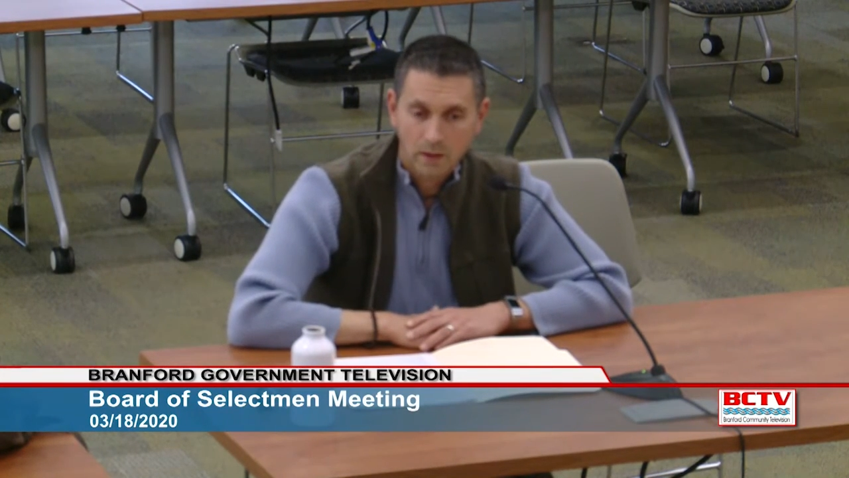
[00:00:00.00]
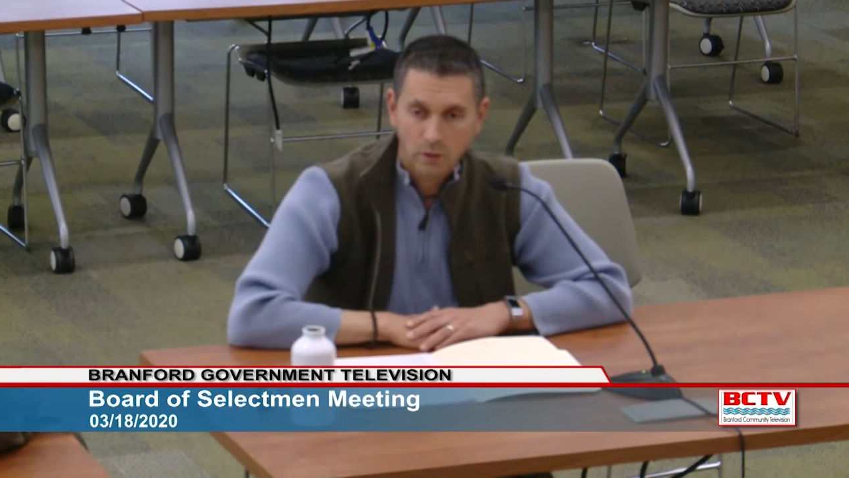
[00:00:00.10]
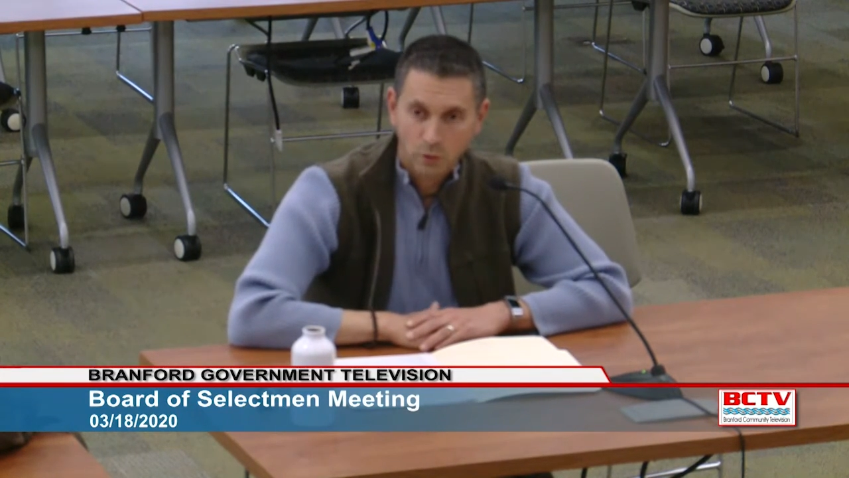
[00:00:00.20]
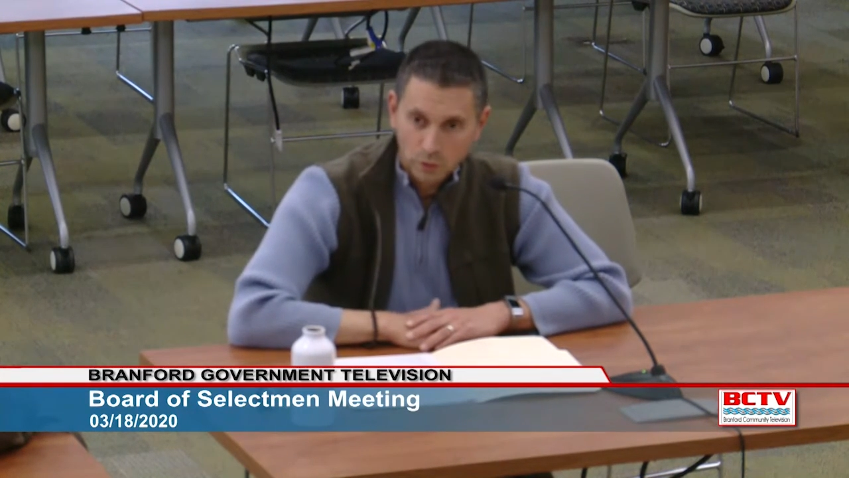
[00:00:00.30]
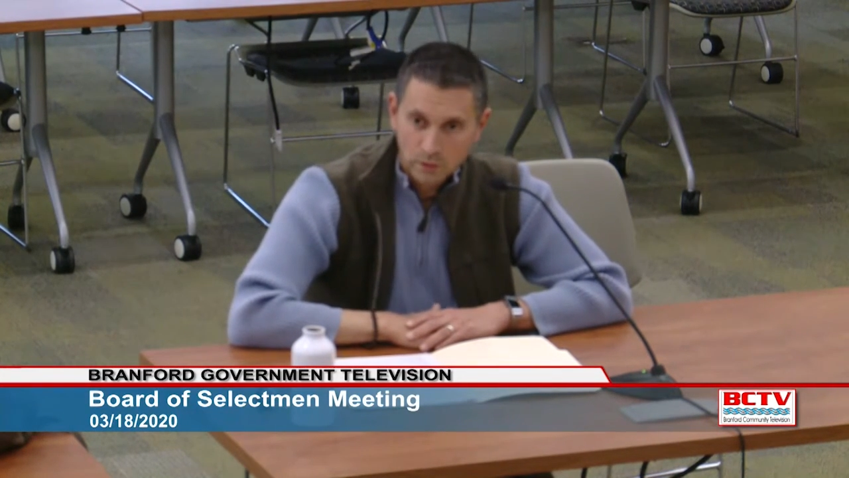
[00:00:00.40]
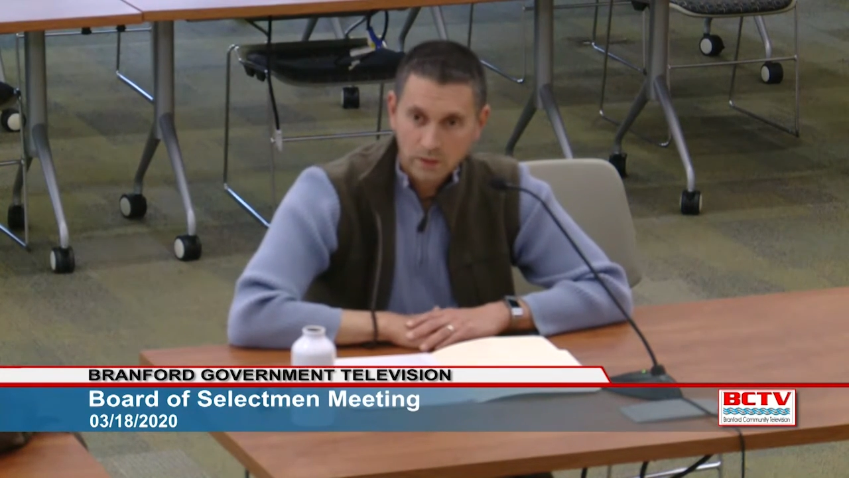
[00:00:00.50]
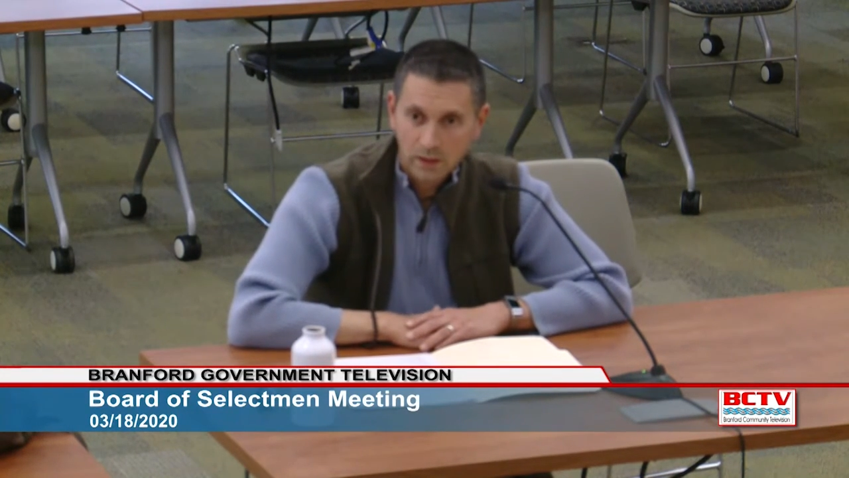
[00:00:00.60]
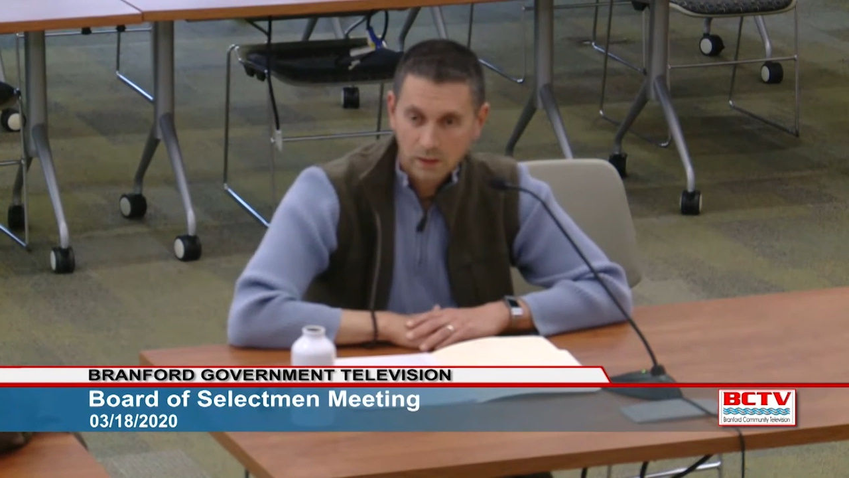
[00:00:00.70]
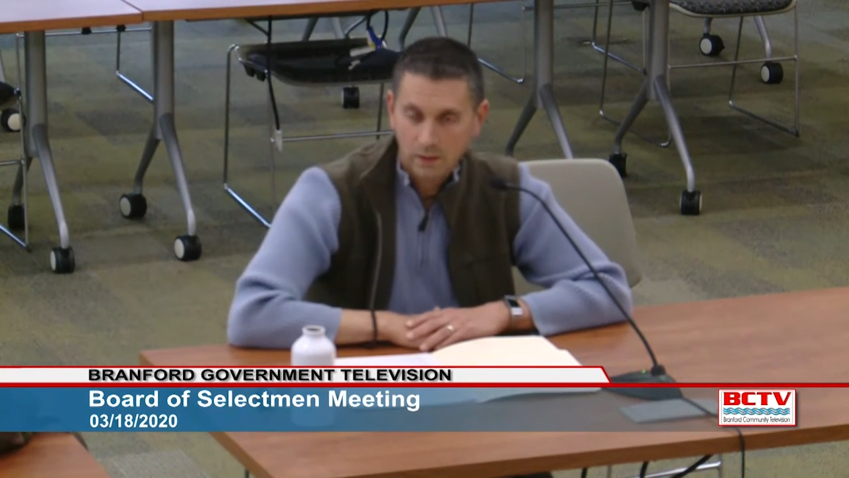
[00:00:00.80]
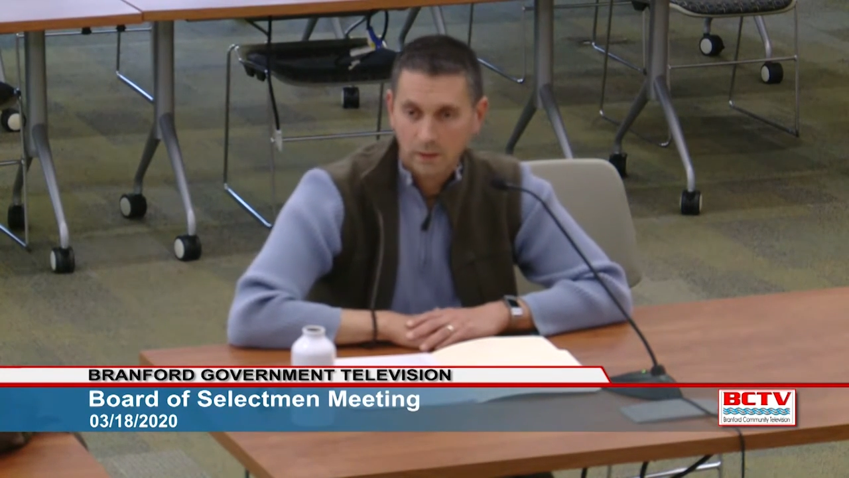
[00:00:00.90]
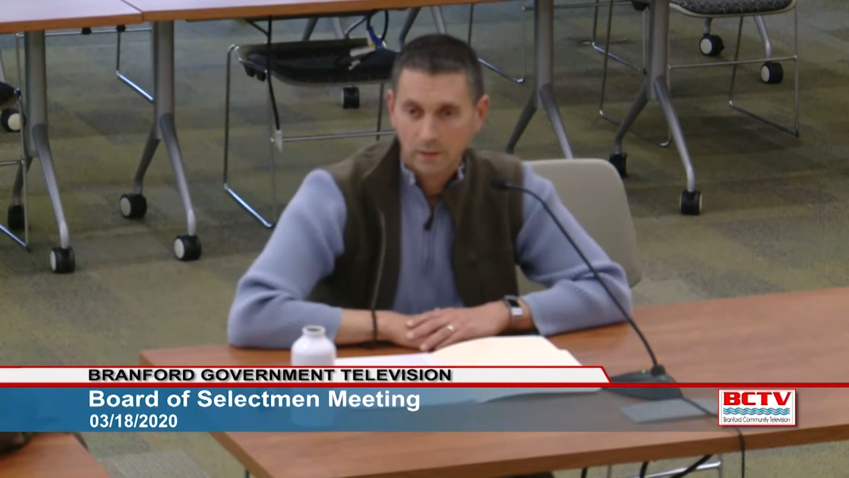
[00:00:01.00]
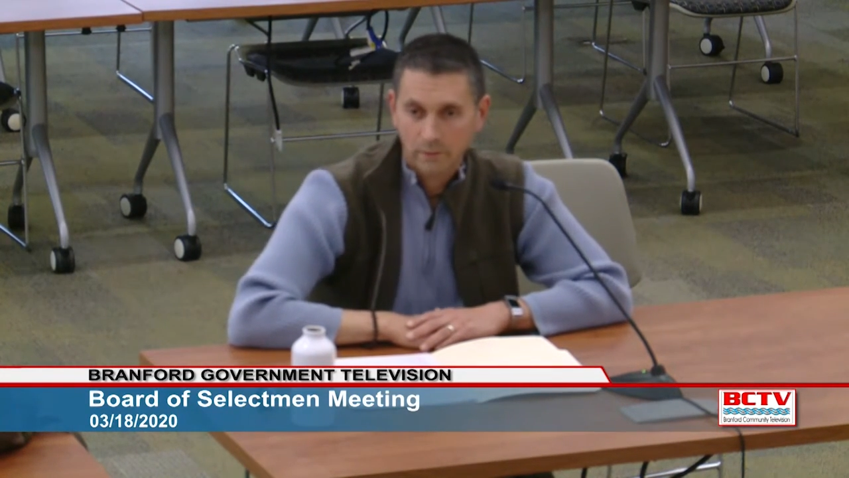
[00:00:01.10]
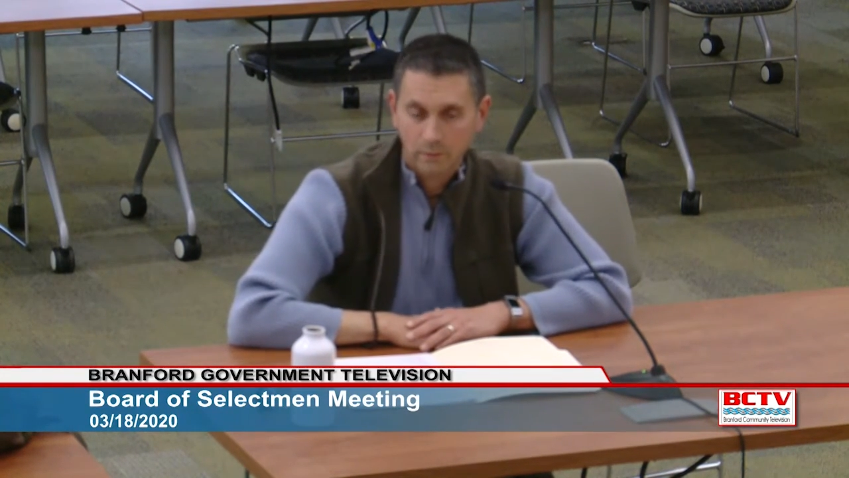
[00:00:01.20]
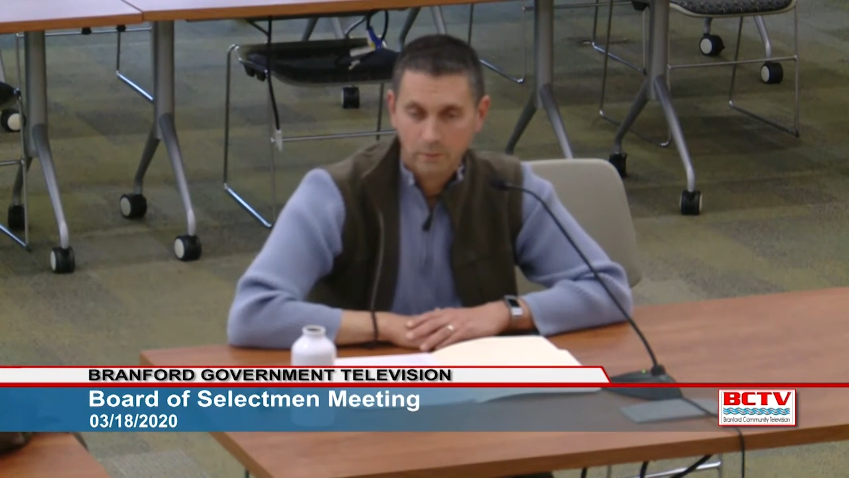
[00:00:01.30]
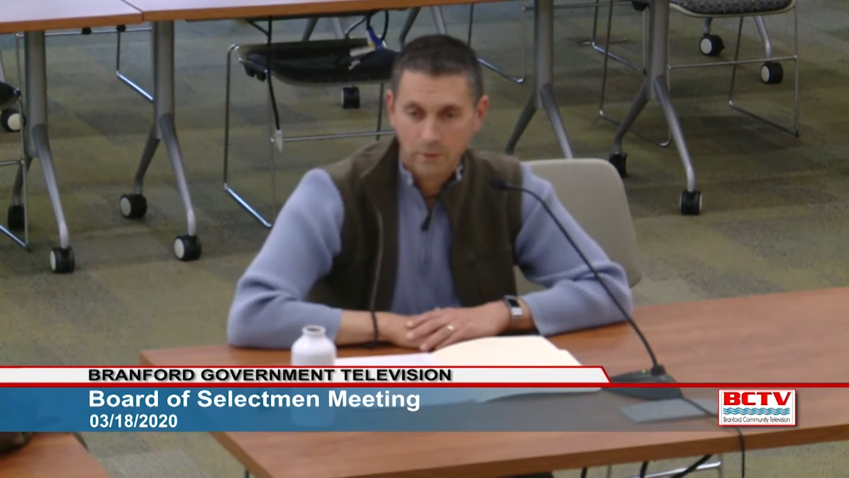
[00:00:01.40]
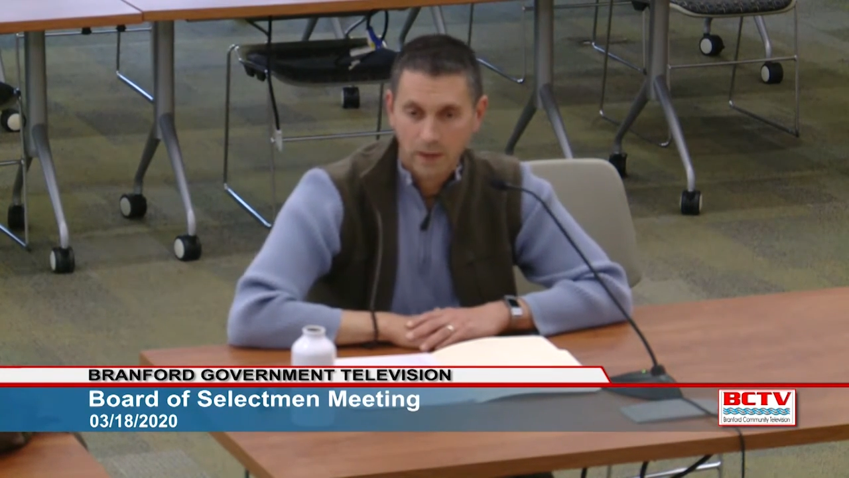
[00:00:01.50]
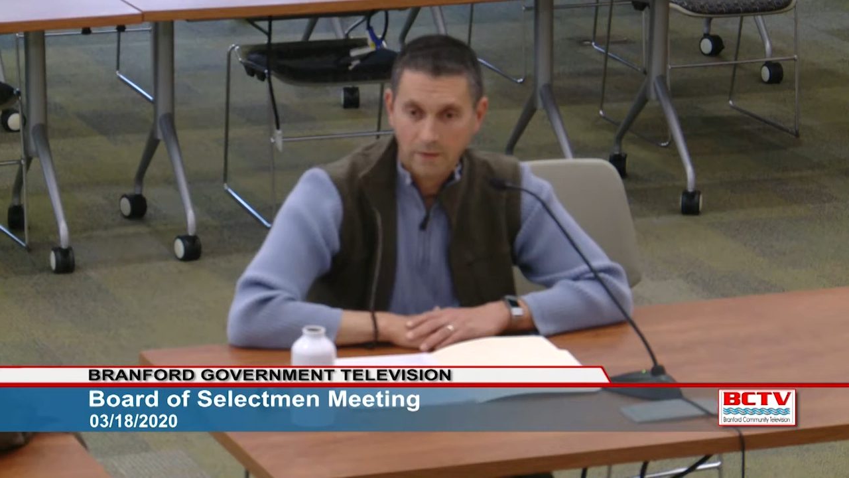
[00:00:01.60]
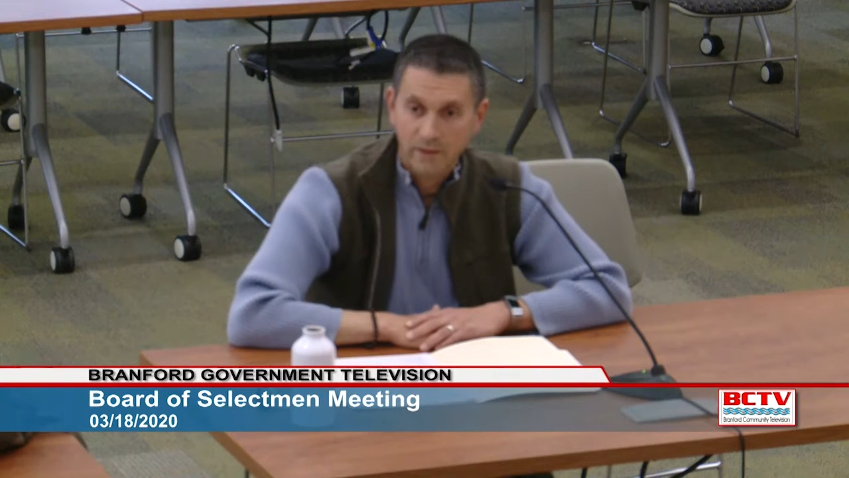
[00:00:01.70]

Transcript: locally, we have